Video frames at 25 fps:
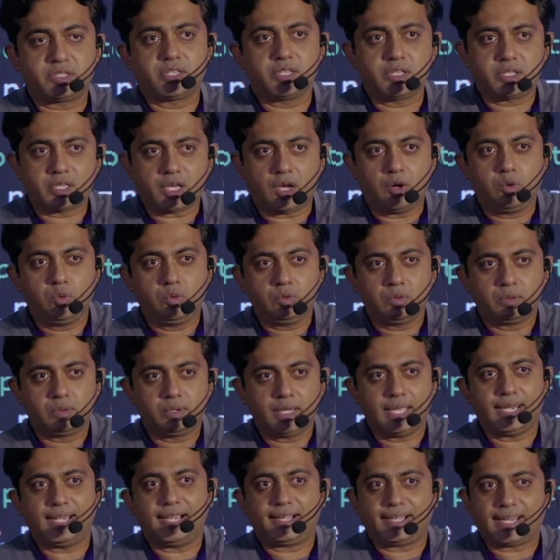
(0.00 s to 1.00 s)
is how
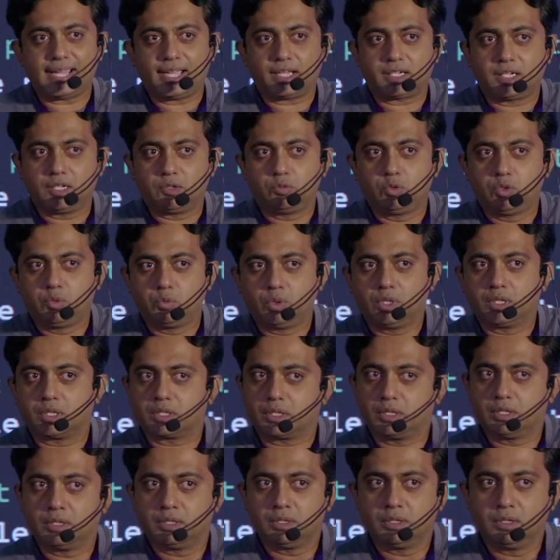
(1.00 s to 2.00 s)
an attacker would work.
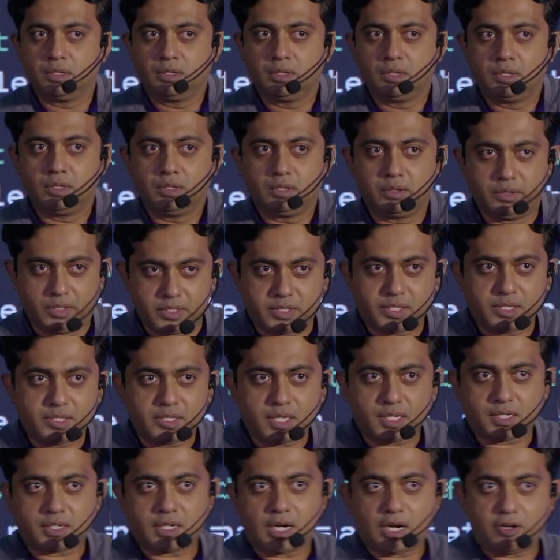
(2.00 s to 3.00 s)
This is a
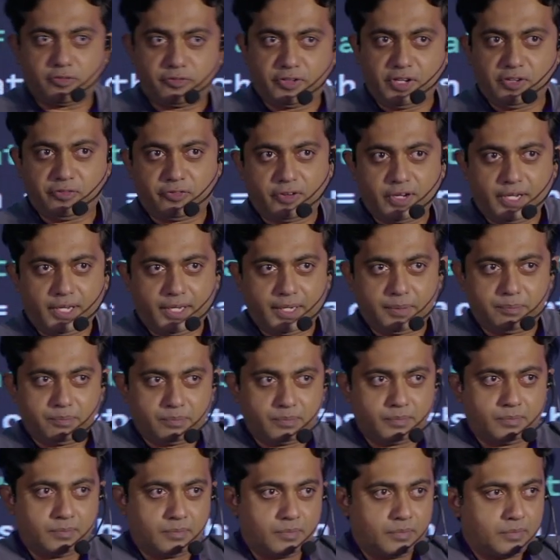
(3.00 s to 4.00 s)
crafty file name,
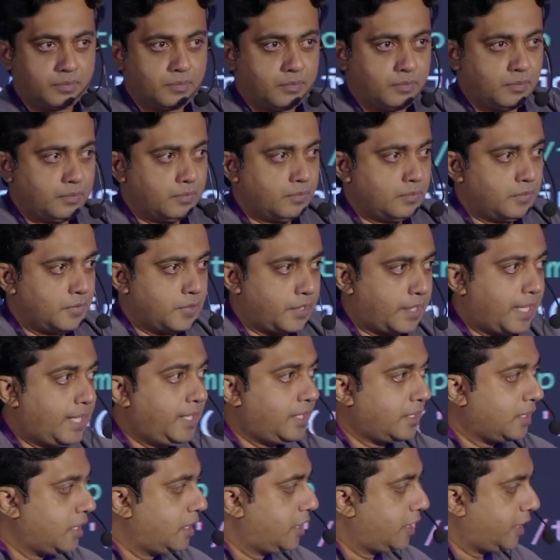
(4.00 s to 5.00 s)
right?
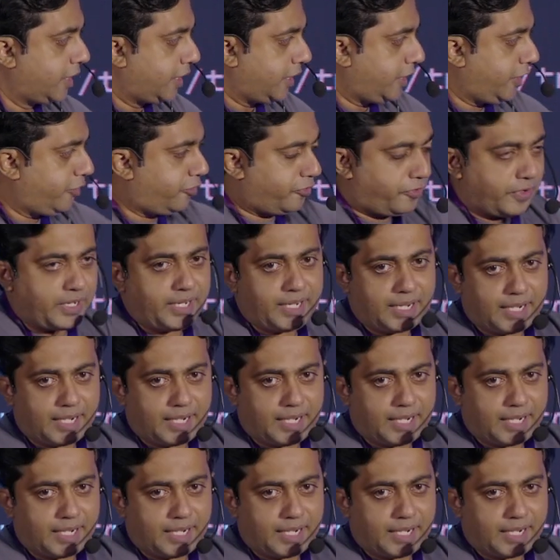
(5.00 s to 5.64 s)
If I